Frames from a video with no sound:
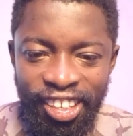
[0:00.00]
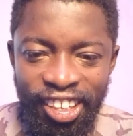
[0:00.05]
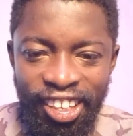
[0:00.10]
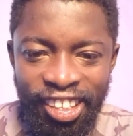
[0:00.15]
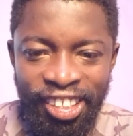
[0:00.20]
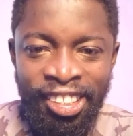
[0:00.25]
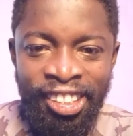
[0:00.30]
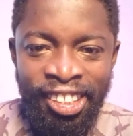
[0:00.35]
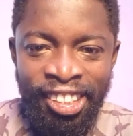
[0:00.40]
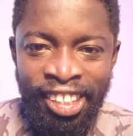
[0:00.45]

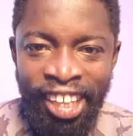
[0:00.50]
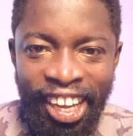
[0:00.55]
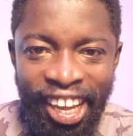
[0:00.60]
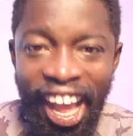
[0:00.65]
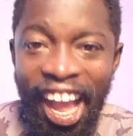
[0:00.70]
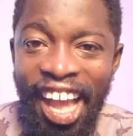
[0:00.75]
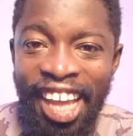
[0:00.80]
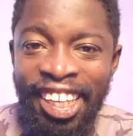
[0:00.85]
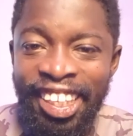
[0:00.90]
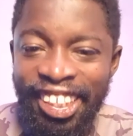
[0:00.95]
is the
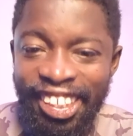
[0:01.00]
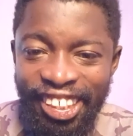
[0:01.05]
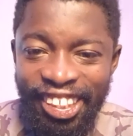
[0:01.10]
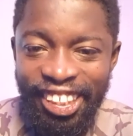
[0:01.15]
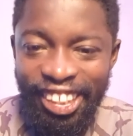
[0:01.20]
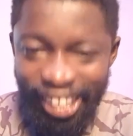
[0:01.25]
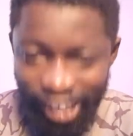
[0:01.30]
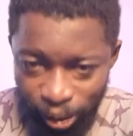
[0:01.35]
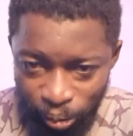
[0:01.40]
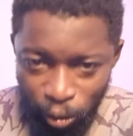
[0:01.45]
guy
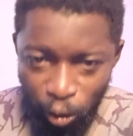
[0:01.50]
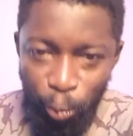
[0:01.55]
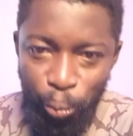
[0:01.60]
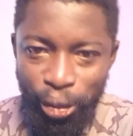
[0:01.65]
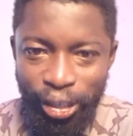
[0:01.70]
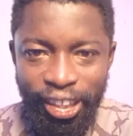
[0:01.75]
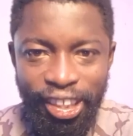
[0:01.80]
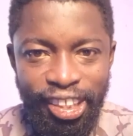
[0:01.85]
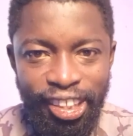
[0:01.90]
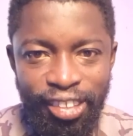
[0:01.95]
in the
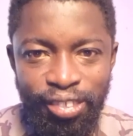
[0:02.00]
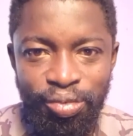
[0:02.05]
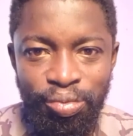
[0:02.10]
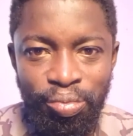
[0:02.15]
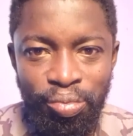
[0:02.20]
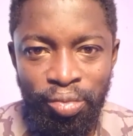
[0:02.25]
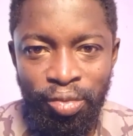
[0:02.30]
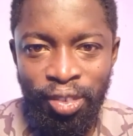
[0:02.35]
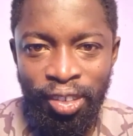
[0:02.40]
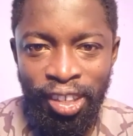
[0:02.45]
moment.
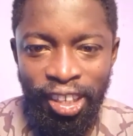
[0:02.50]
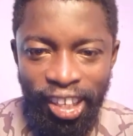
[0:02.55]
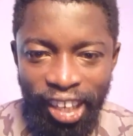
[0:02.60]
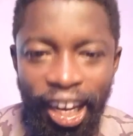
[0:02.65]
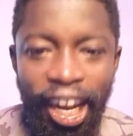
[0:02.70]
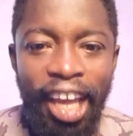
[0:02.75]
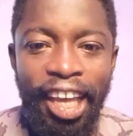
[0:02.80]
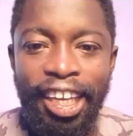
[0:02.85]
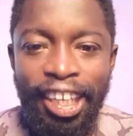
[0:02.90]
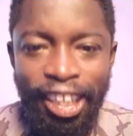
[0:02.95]

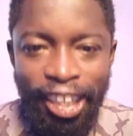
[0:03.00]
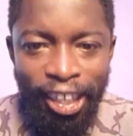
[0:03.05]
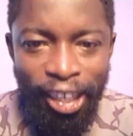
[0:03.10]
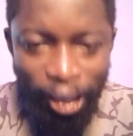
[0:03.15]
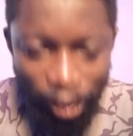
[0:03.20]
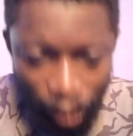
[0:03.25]
Like